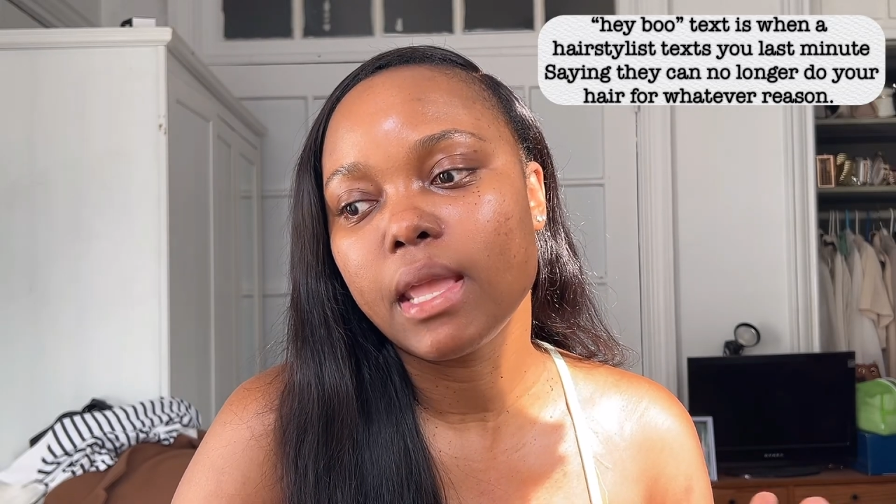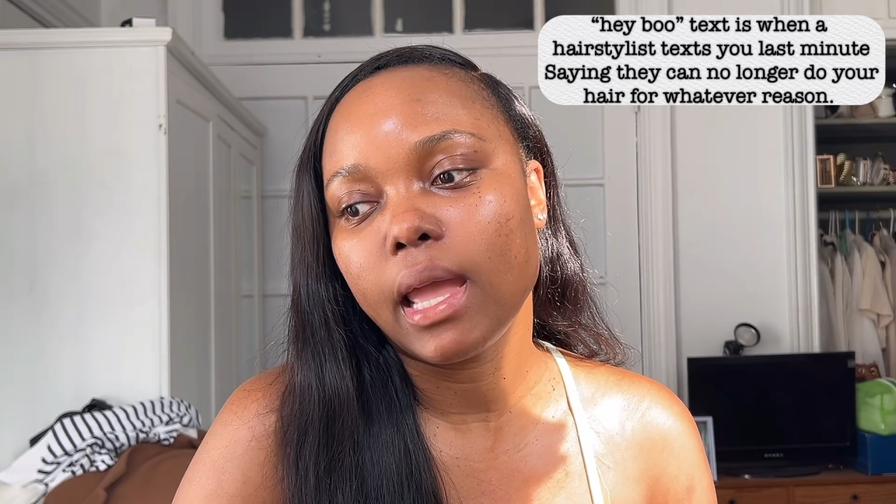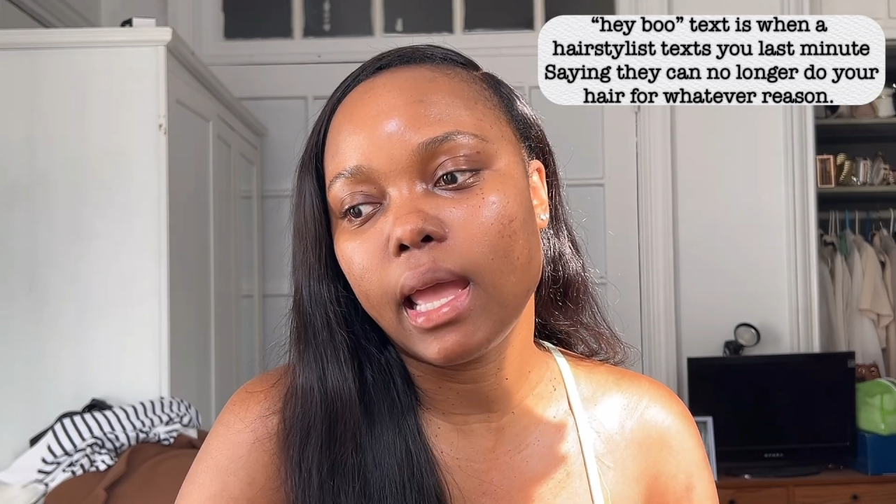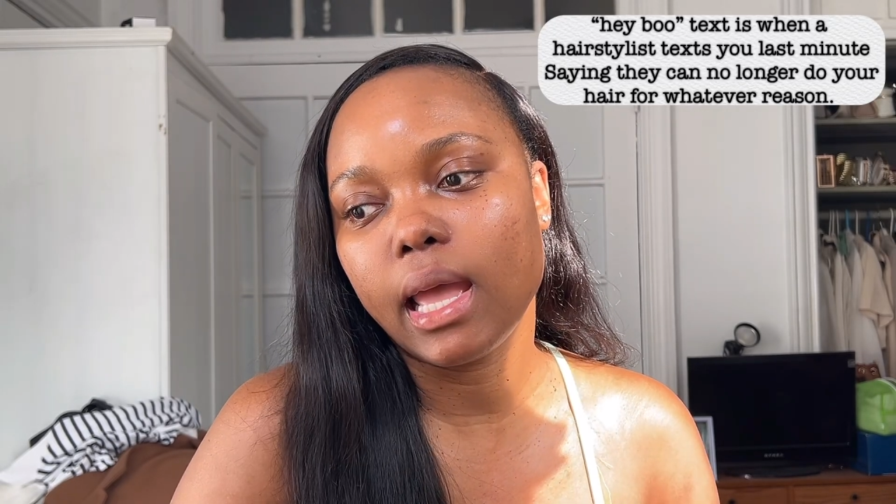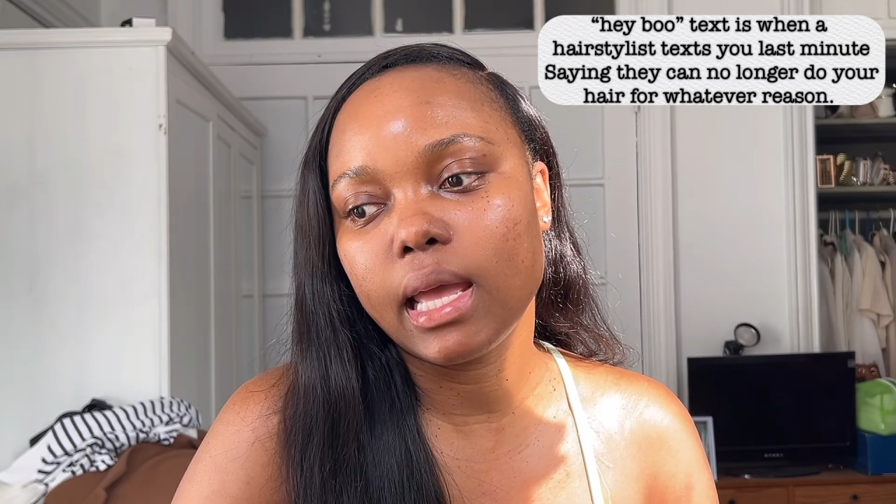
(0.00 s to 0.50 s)

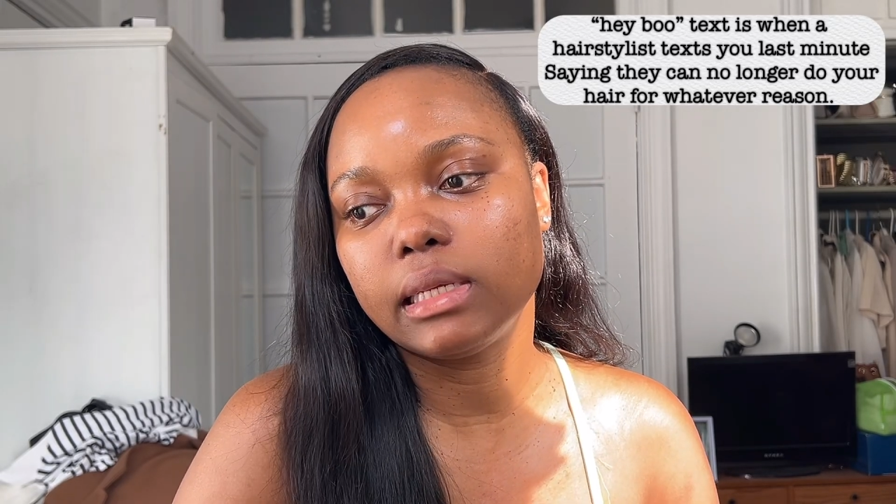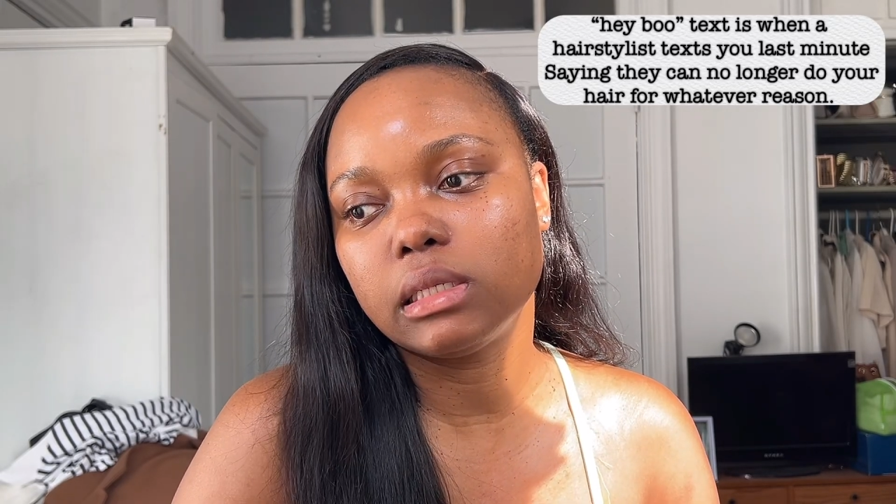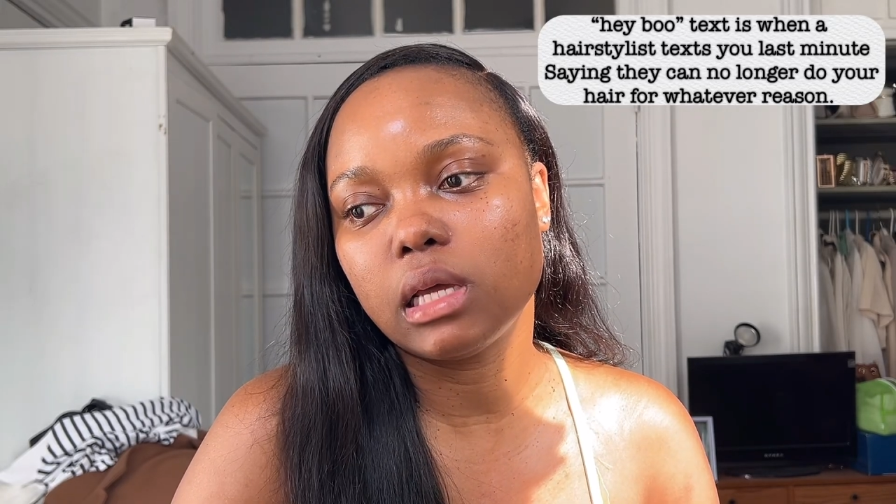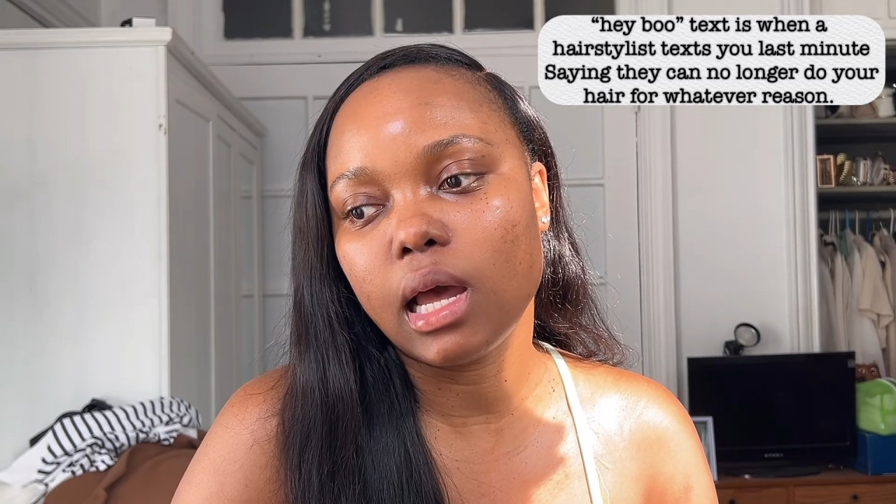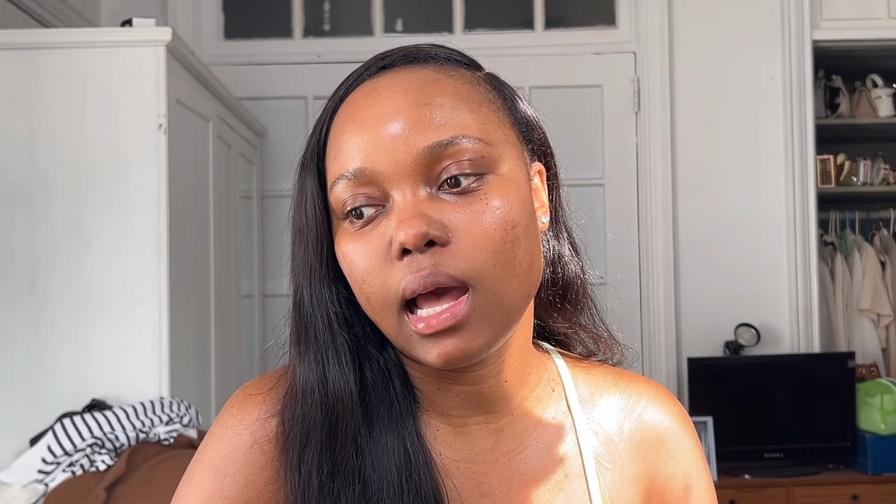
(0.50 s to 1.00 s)

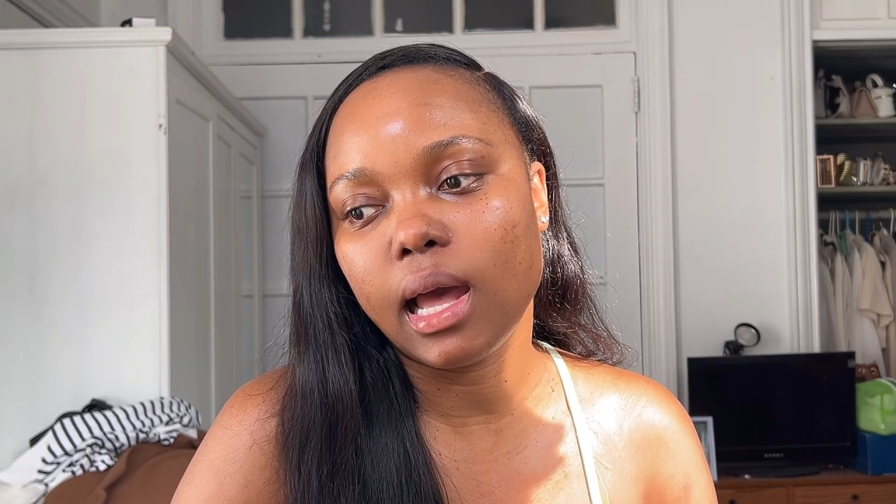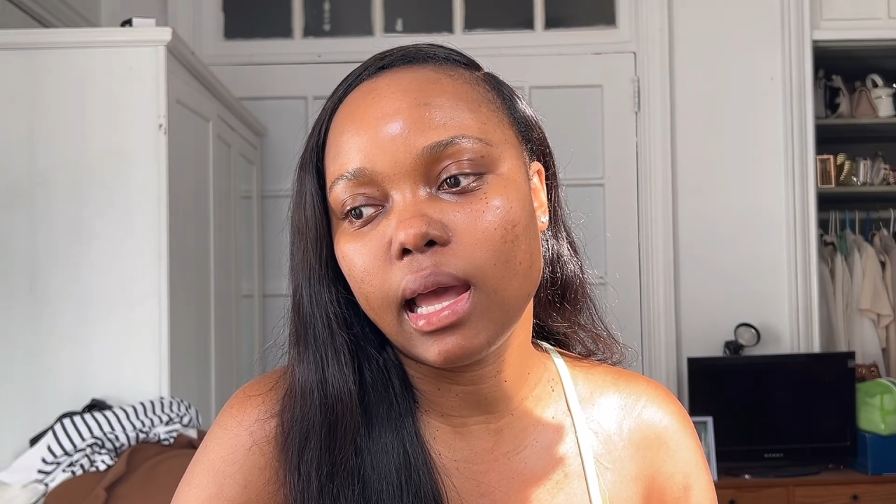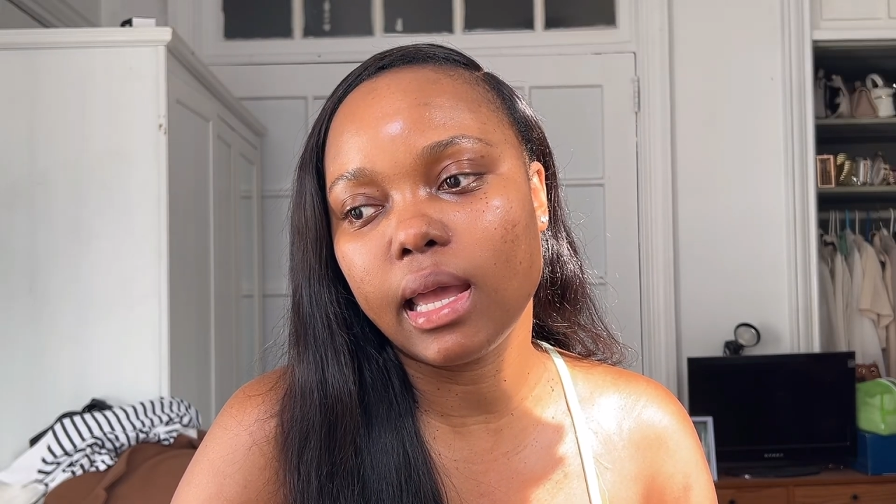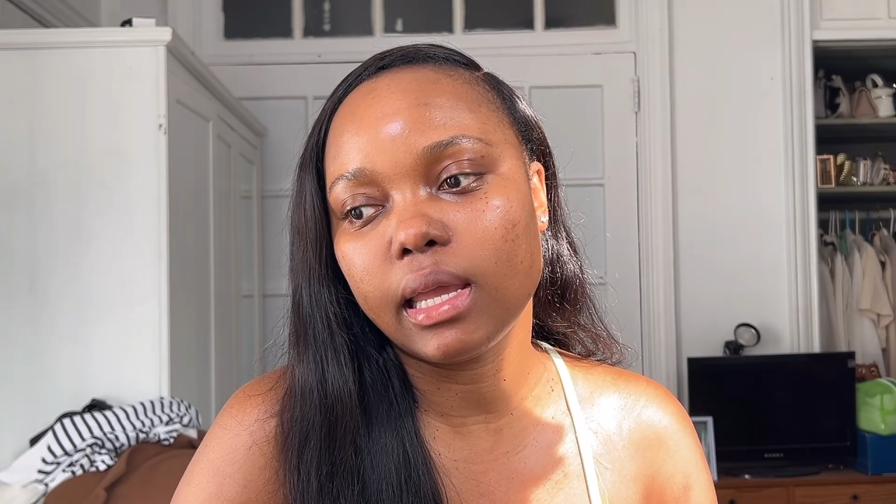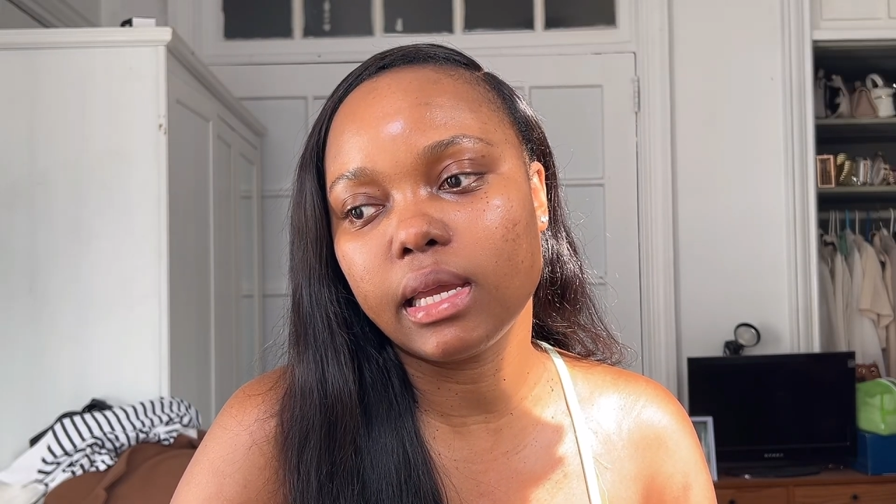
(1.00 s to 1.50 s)
And
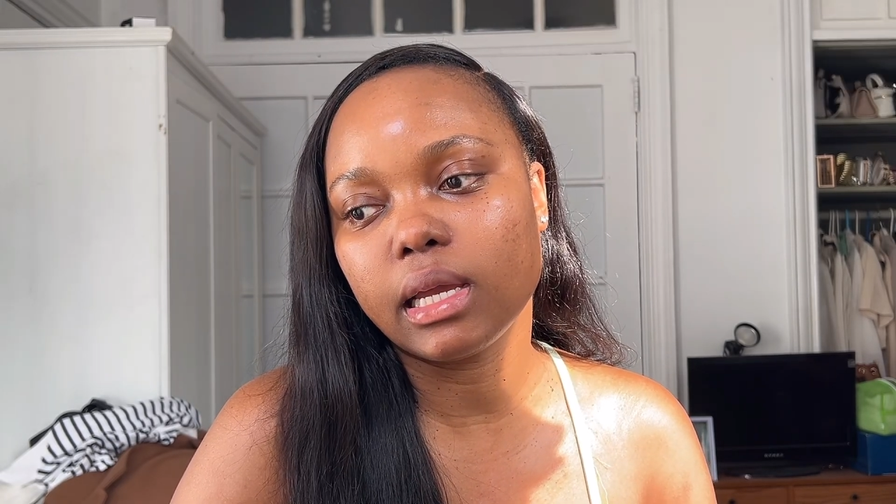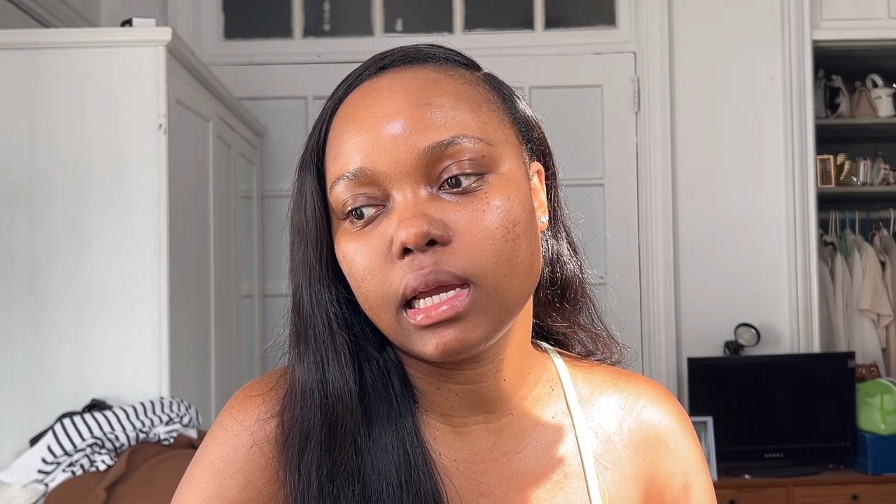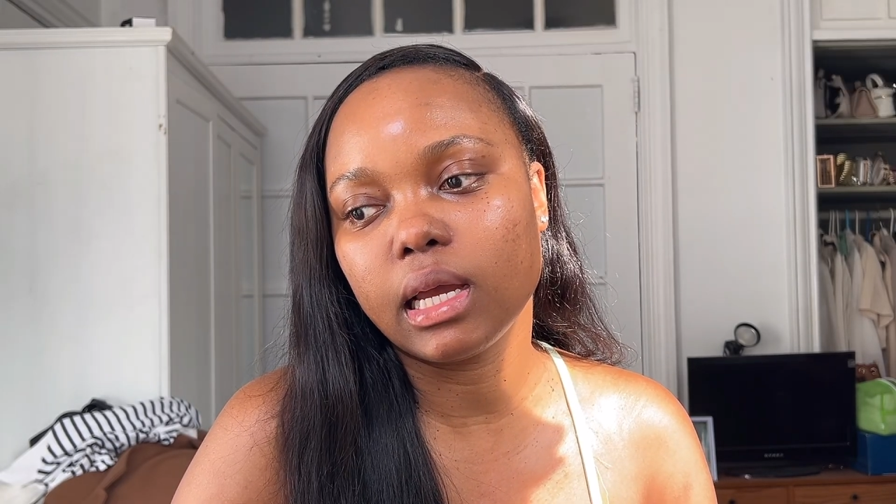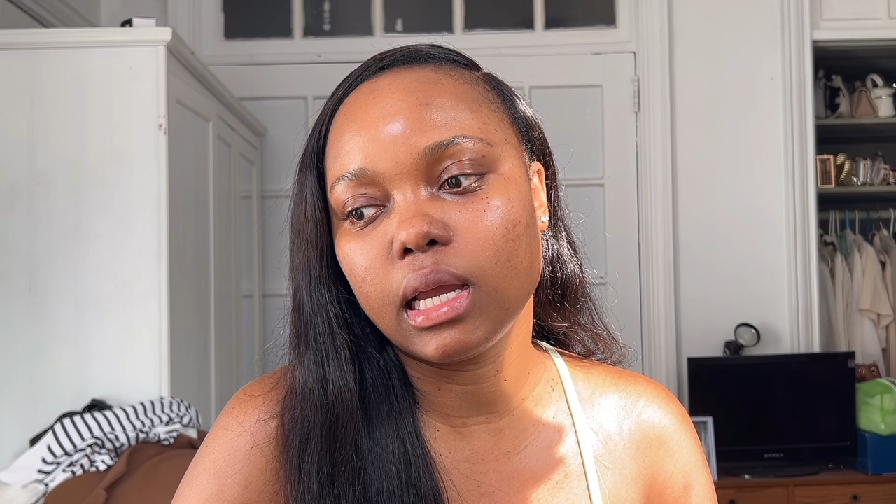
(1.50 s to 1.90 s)
I